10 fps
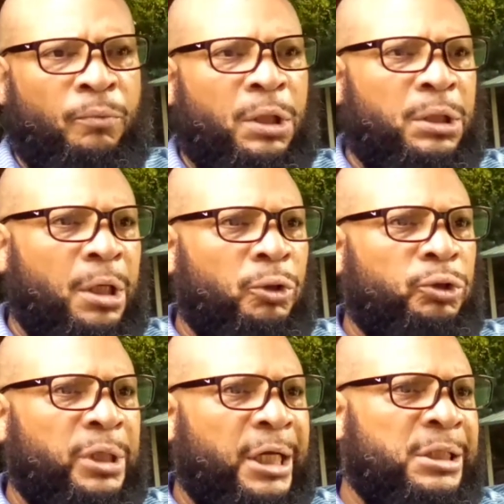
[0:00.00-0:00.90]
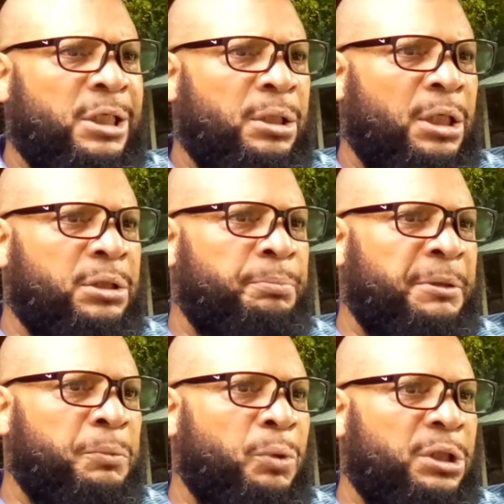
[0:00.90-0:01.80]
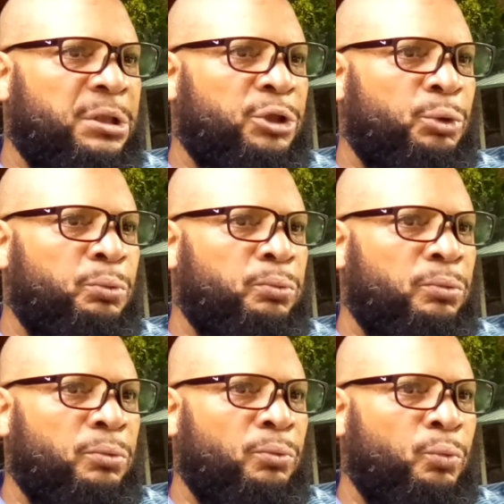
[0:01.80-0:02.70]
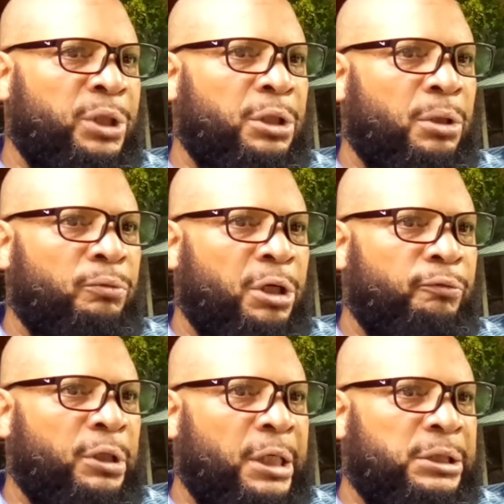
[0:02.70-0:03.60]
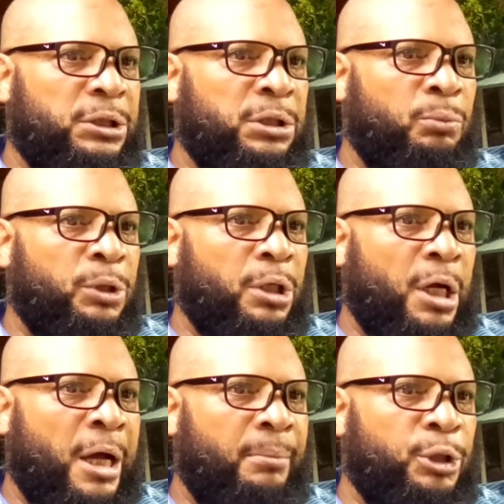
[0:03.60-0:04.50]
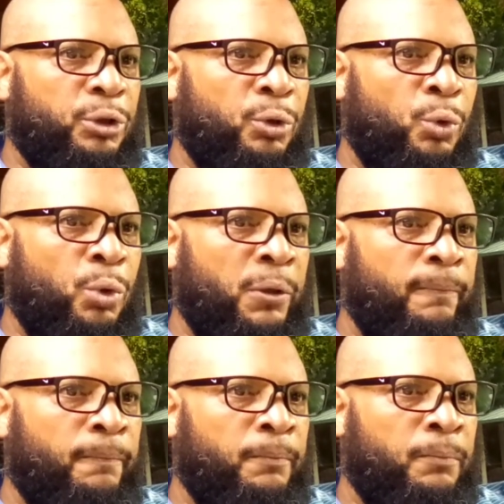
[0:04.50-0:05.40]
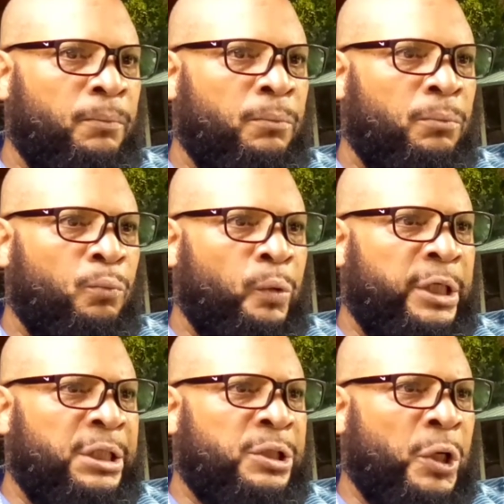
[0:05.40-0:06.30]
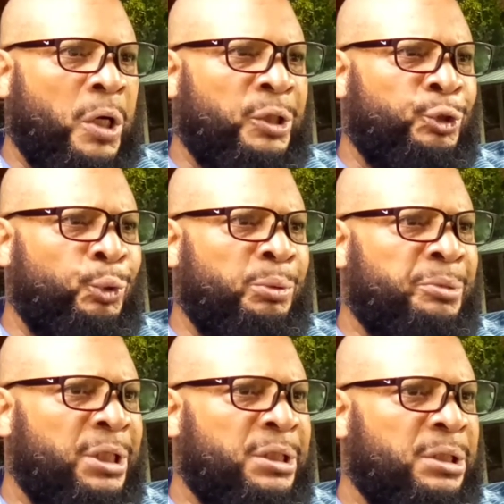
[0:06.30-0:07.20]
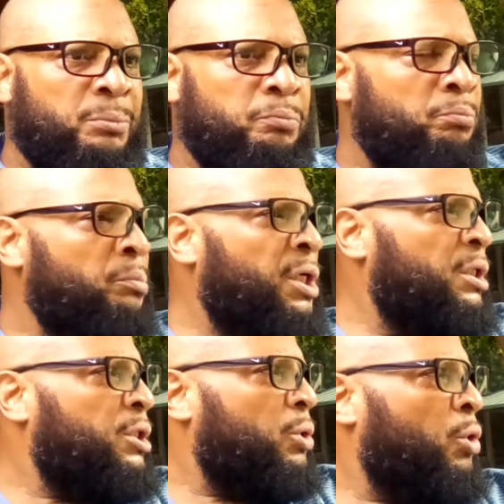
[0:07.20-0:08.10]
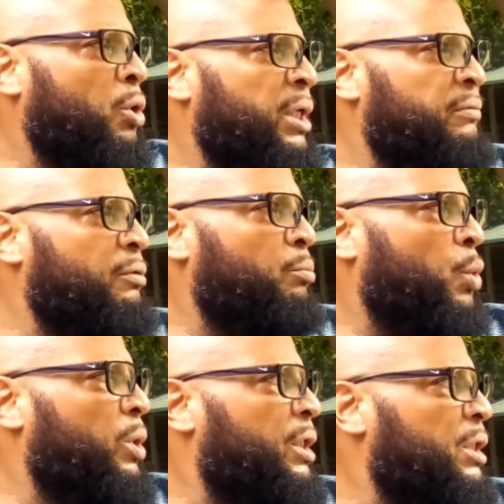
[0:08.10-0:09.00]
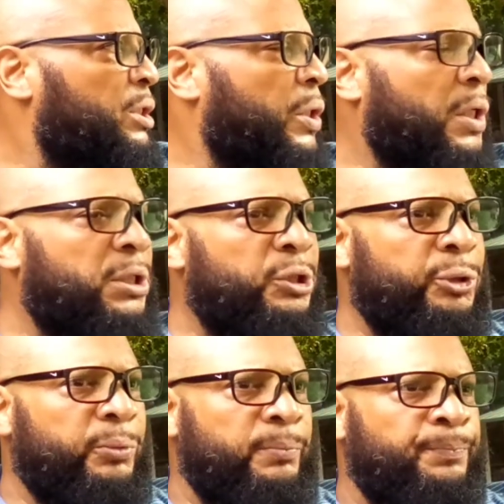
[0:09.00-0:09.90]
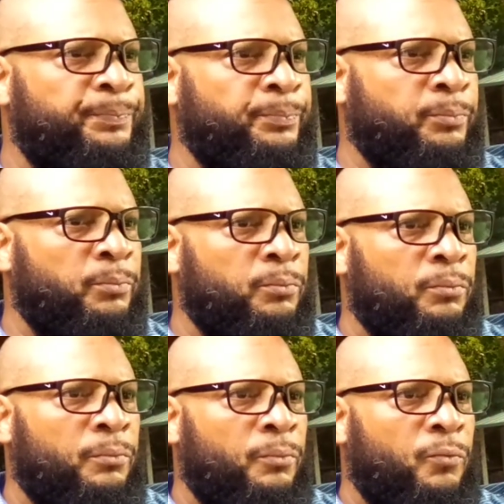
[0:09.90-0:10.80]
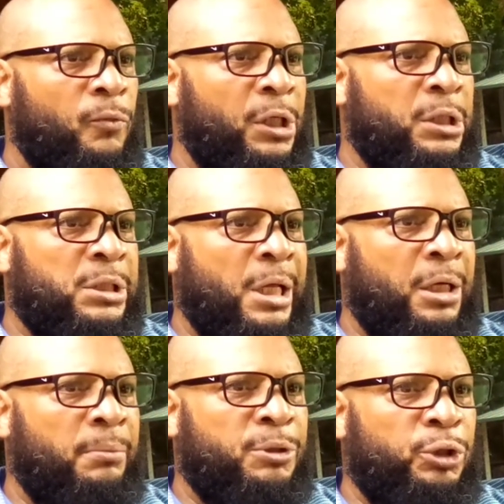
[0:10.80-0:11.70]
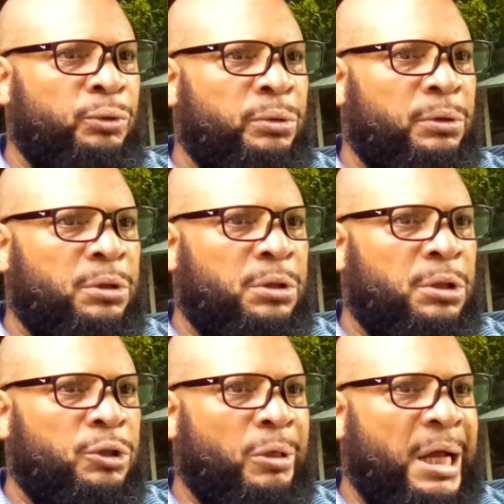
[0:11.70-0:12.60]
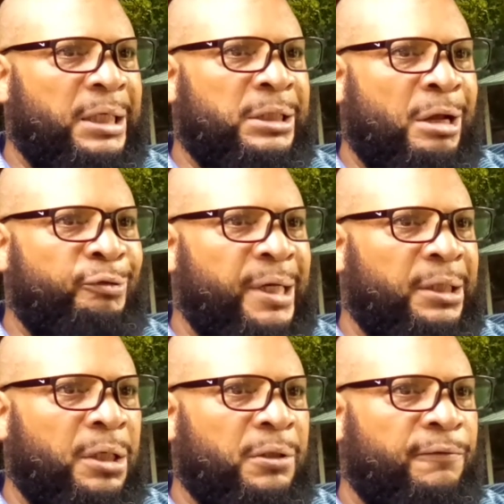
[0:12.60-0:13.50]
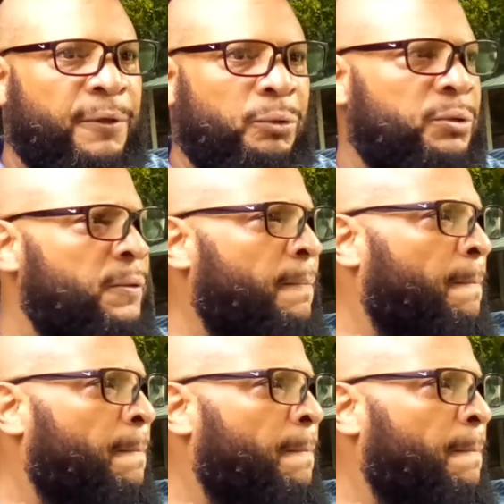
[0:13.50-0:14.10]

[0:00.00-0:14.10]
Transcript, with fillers: But no, you can't tell other people what to do with their, their relationship with their Abba Yahuwah when He's talking to them just as much or even more than He's talking to you. And it's not up to you to, to try to direct other folks.